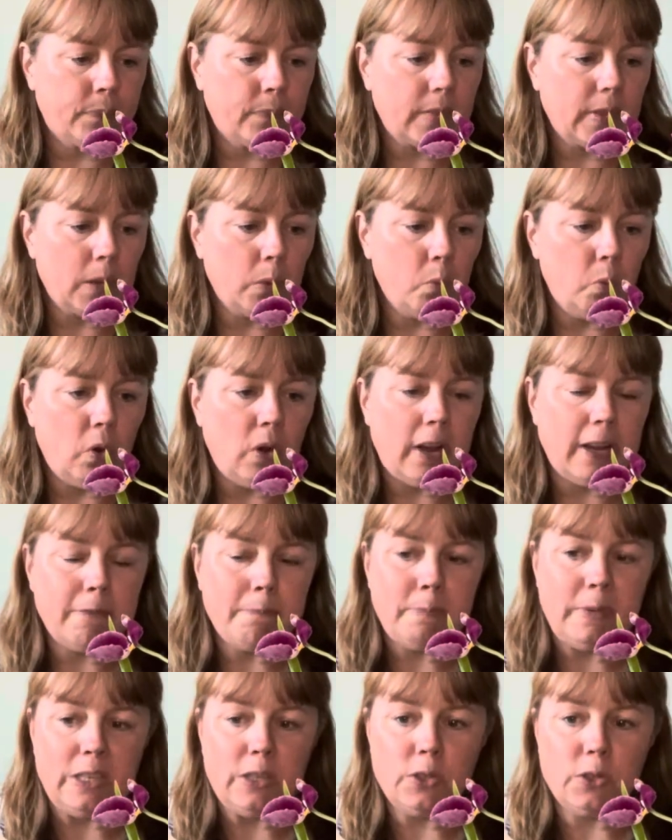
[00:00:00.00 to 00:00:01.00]
What I've
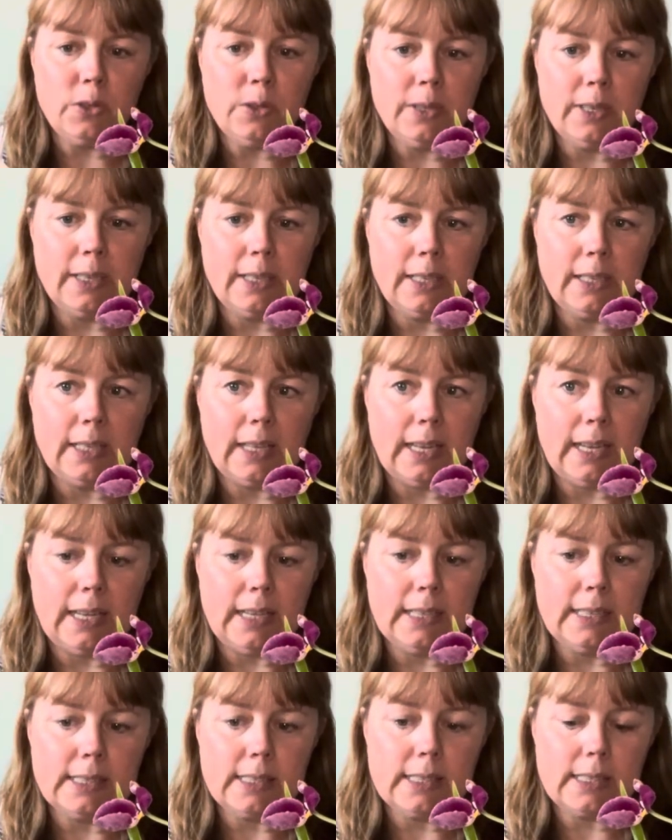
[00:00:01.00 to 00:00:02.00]
been doing
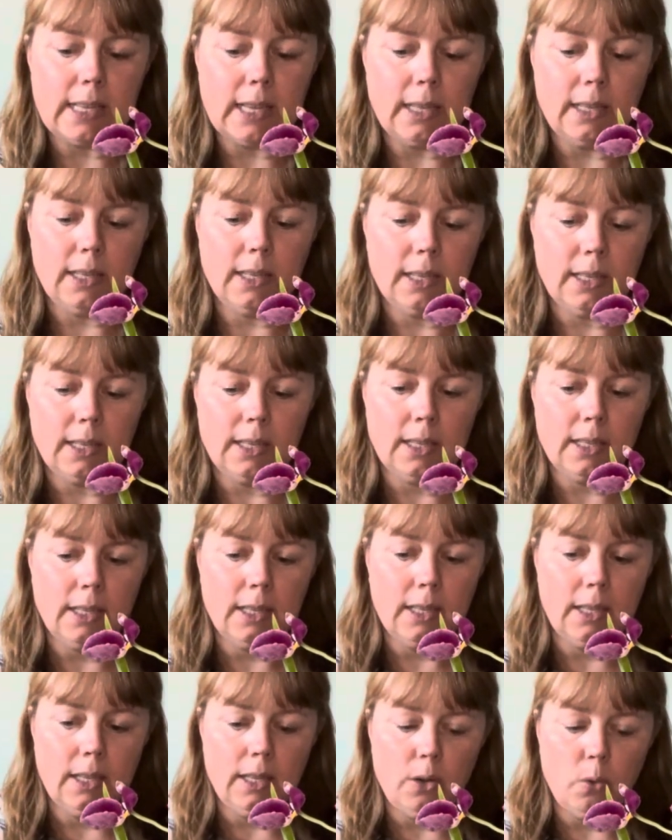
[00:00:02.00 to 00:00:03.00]
is,
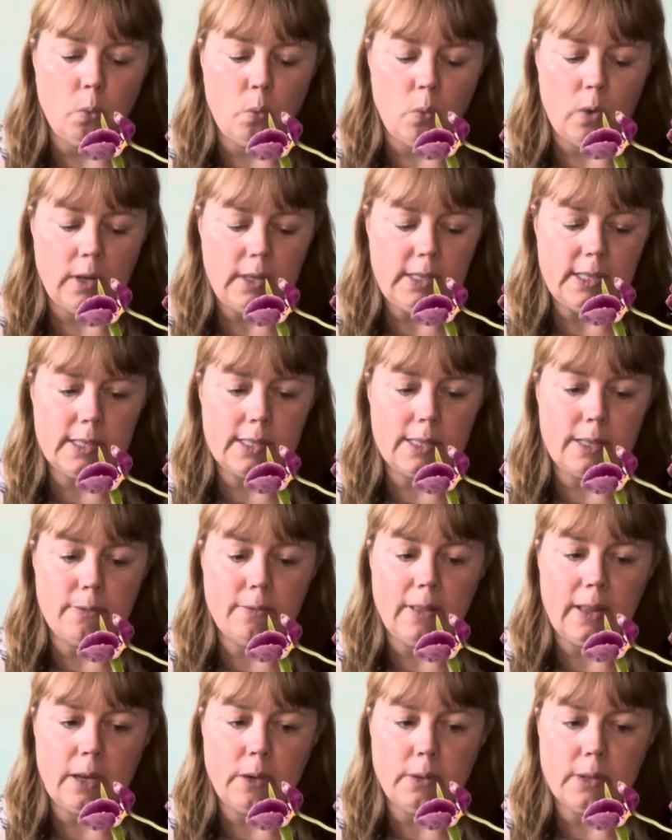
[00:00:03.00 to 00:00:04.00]
once the
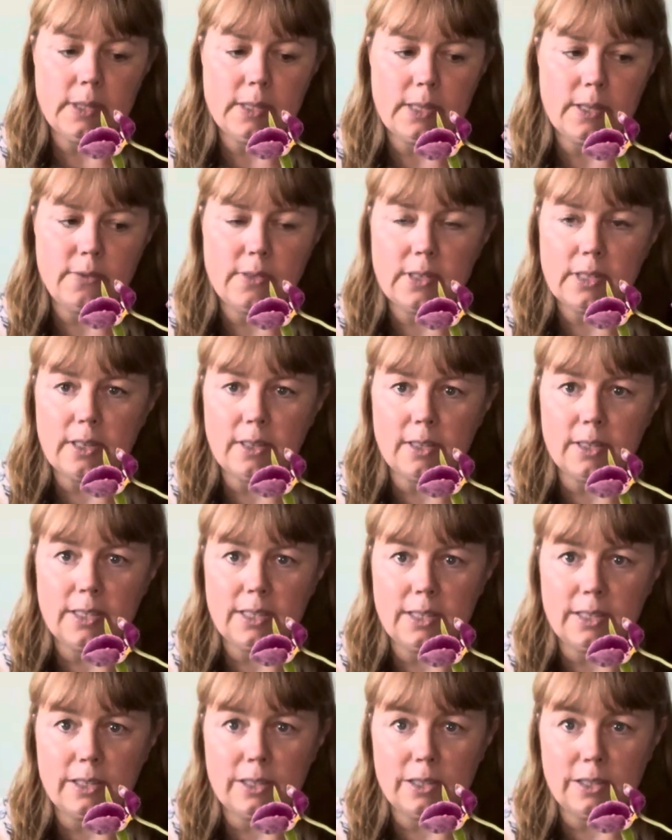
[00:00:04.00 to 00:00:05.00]
flowers have
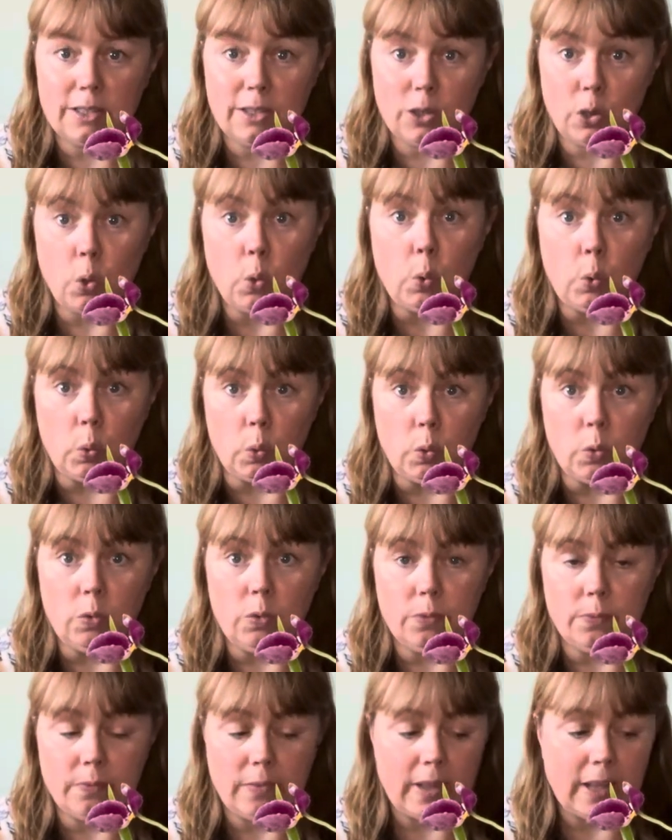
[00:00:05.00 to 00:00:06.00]
started to go,
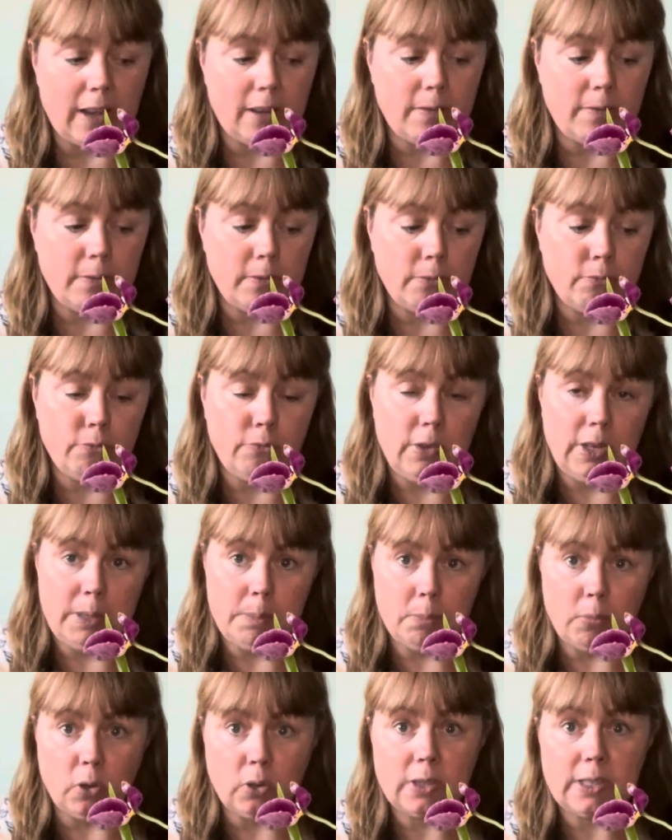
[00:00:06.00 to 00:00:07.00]
I've
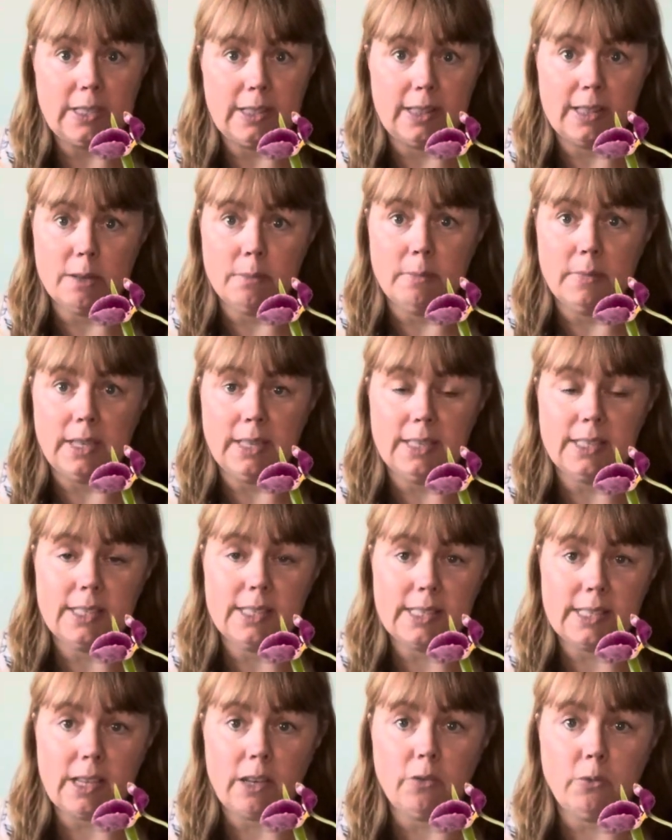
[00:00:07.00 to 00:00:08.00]
repotted them into
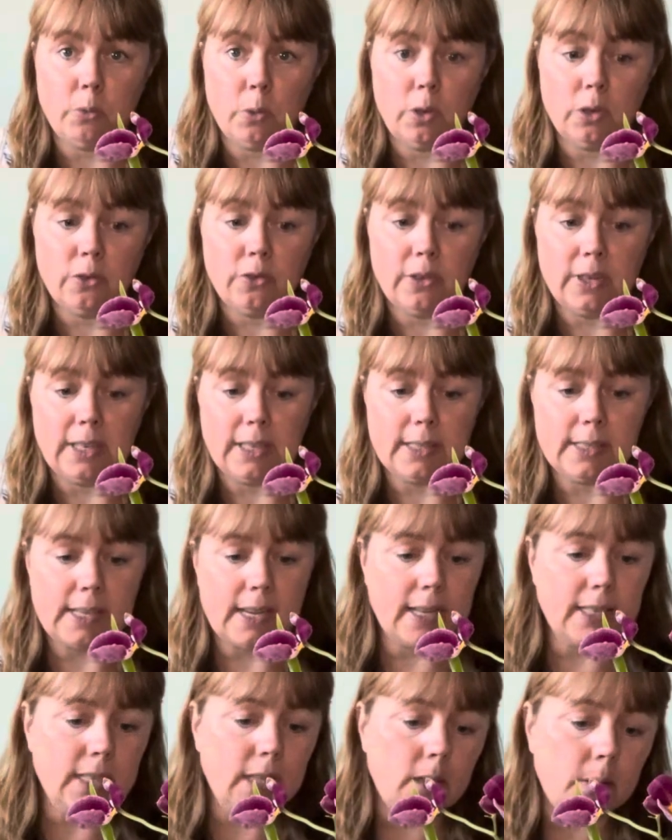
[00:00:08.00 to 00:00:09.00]
self-watering
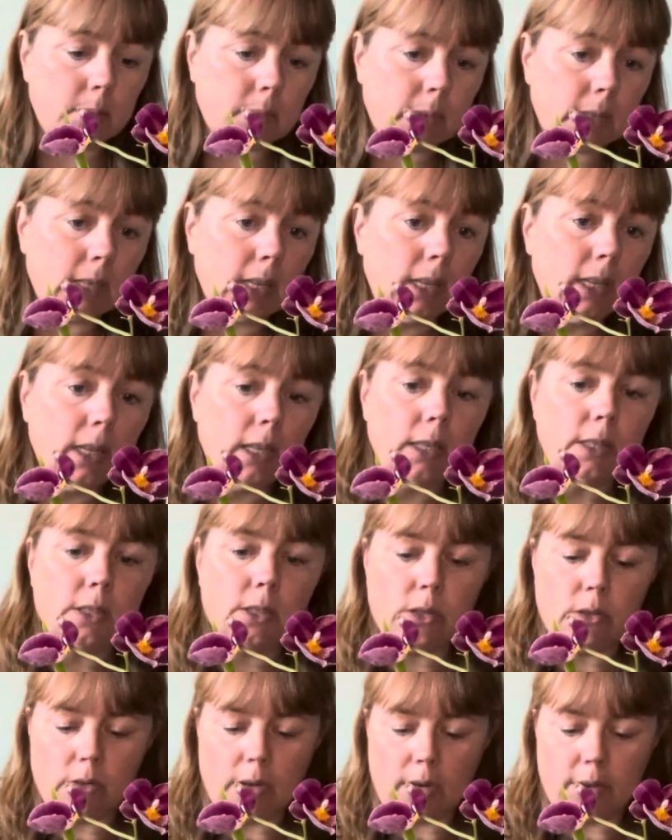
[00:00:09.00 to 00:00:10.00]
setups.
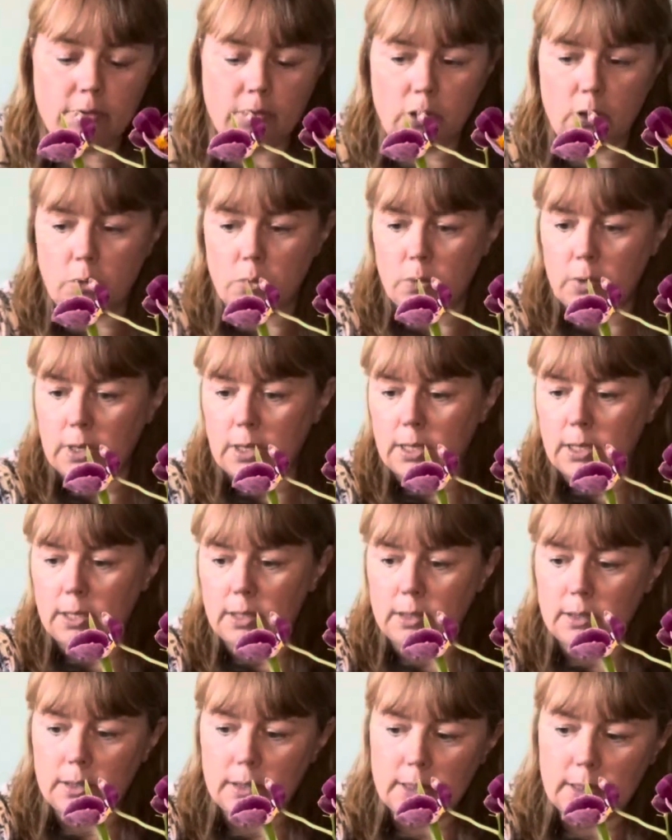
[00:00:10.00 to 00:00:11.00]
So I've got
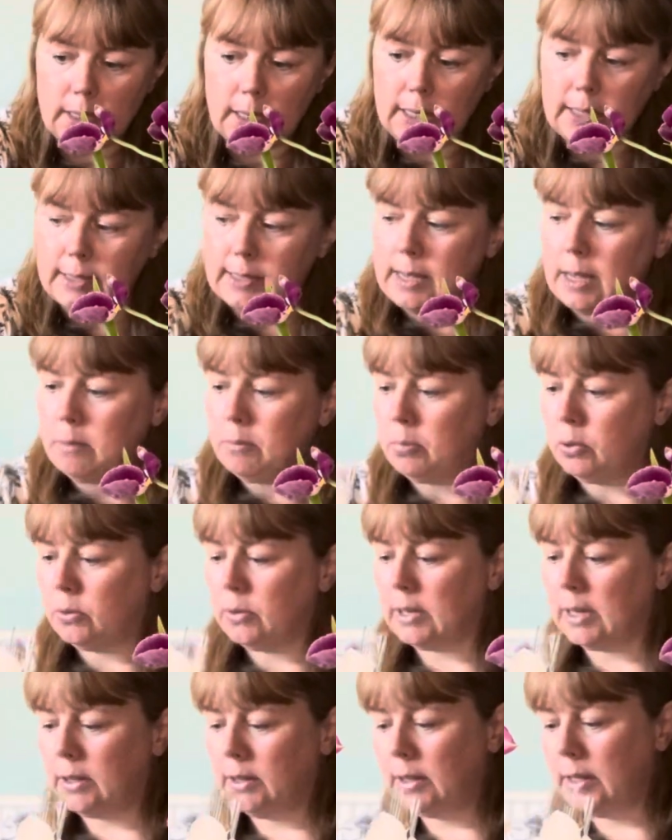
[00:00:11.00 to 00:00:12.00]
one example
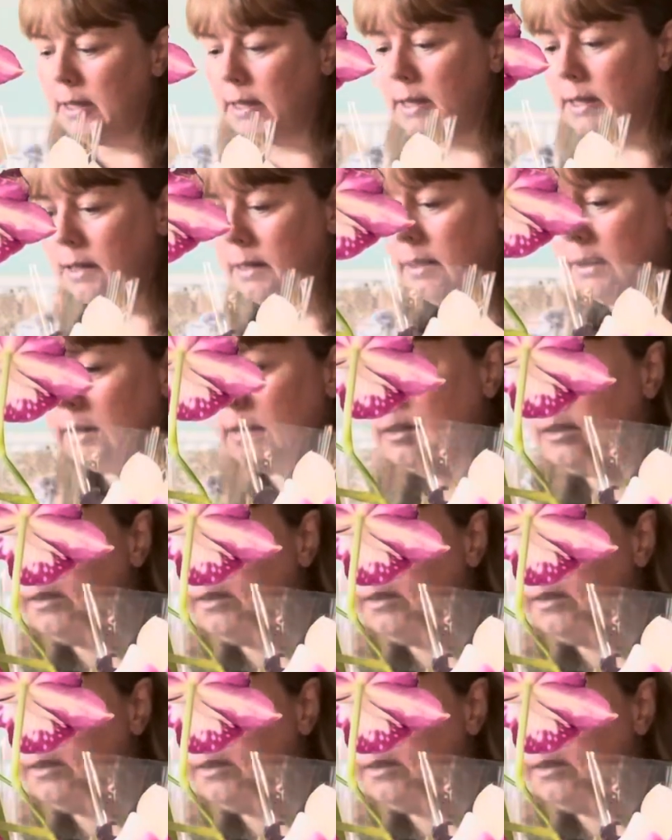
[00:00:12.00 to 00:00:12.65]
down here.